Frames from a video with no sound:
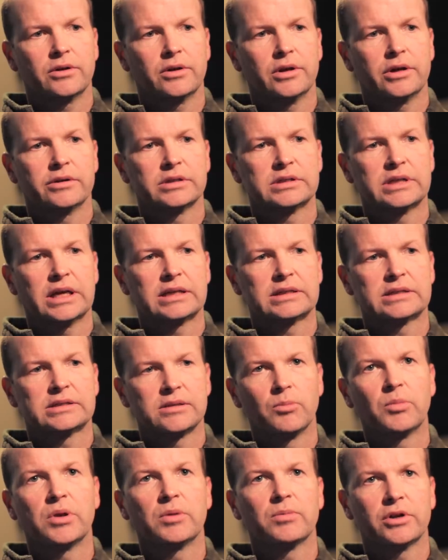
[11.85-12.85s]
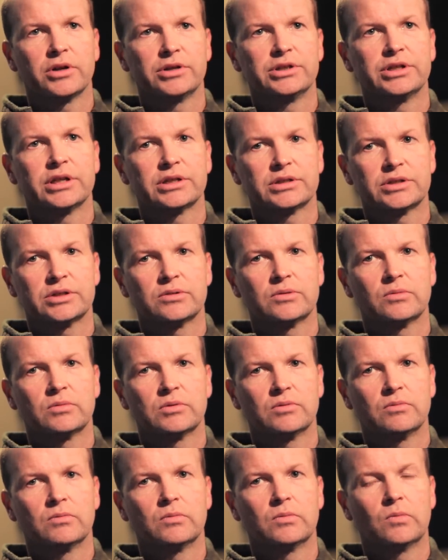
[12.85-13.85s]
earlier is that some people are just
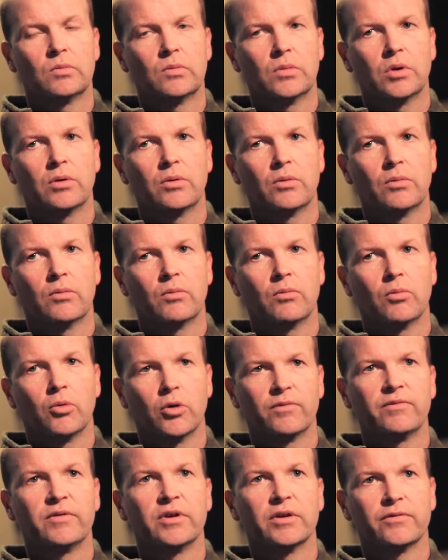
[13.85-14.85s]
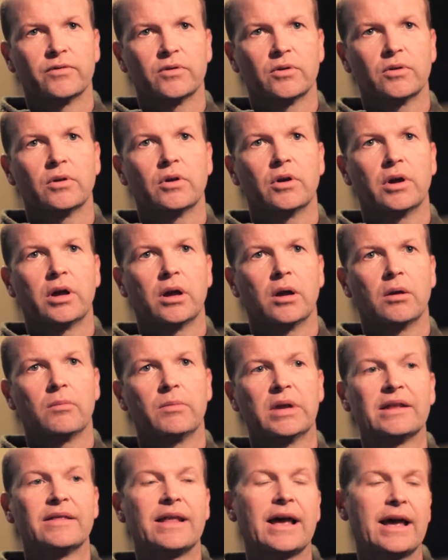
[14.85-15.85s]
more fearful,
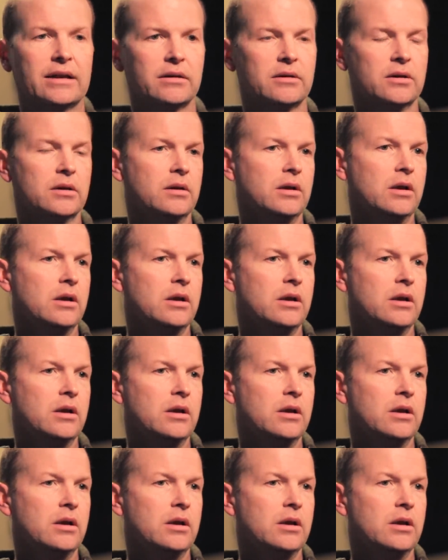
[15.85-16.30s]
um, and that